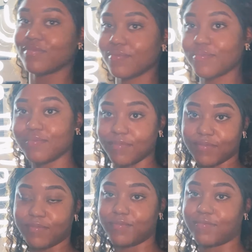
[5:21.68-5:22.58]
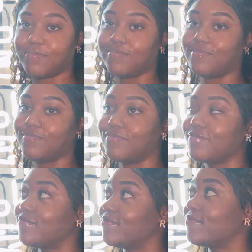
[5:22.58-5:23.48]
Hey, side boo.
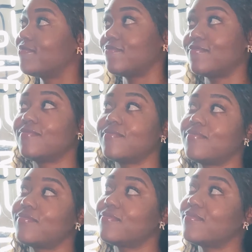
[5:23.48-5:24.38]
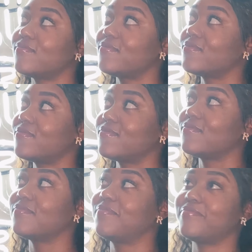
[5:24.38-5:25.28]
Anybody that wanna be her side boo.
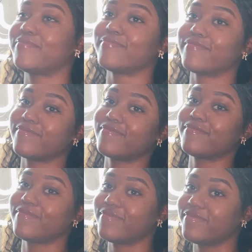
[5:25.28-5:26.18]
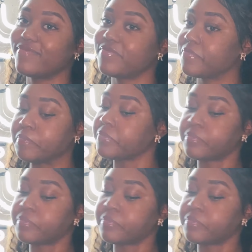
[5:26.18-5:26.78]
you can't be the main boo.